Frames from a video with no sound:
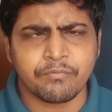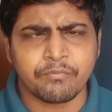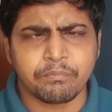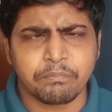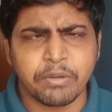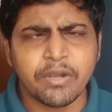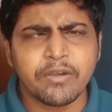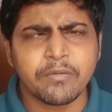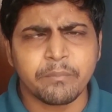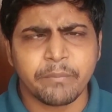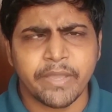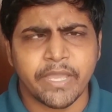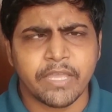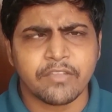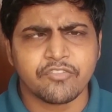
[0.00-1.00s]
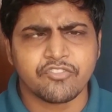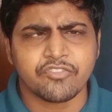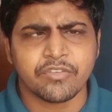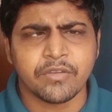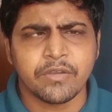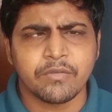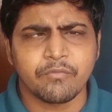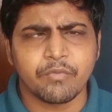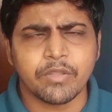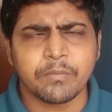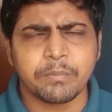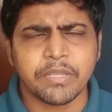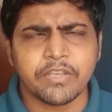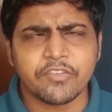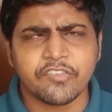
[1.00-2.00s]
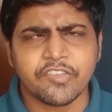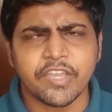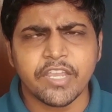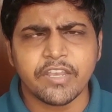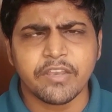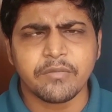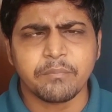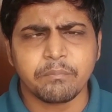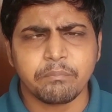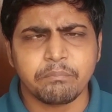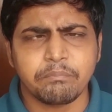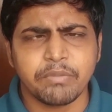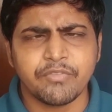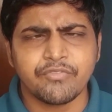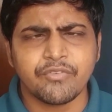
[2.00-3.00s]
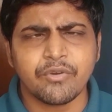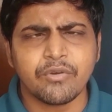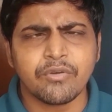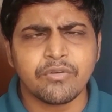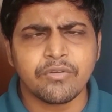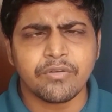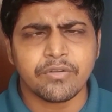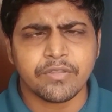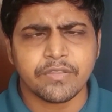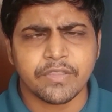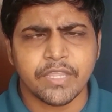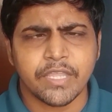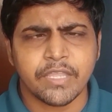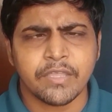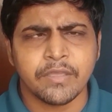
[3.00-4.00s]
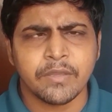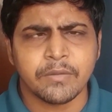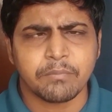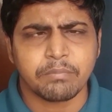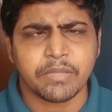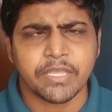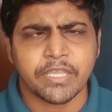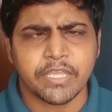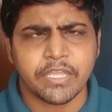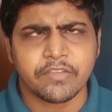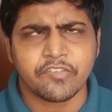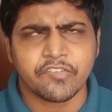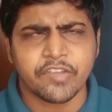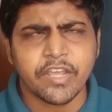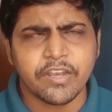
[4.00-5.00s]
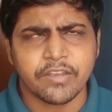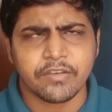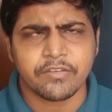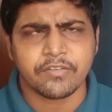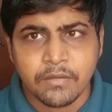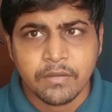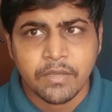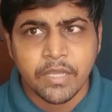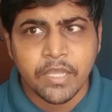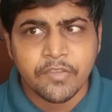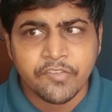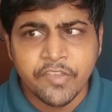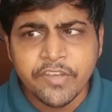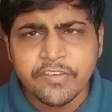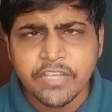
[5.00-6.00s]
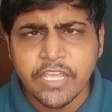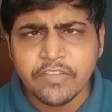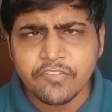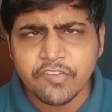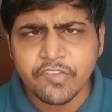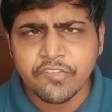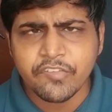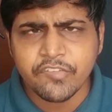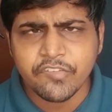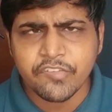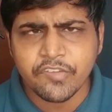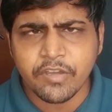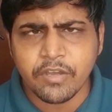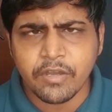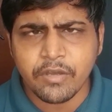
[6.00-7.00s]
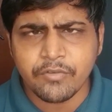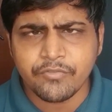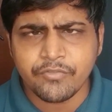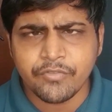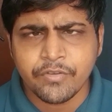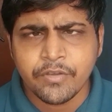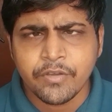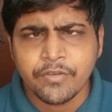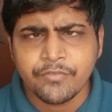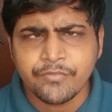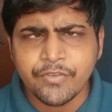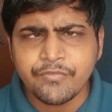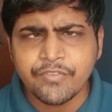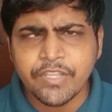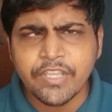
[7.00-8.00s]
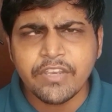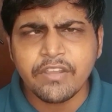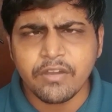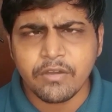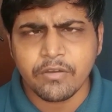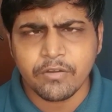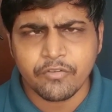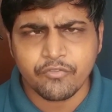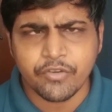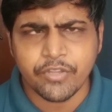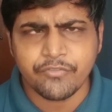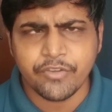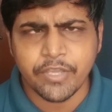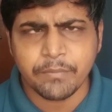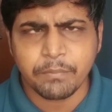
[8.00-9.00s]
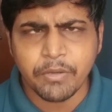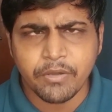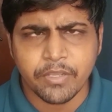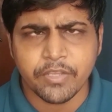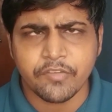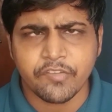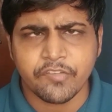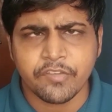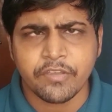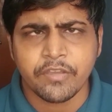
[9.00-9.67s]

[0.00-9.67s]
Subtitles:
per match will be decided before the play gets started. A set consists of 15 or 25 points,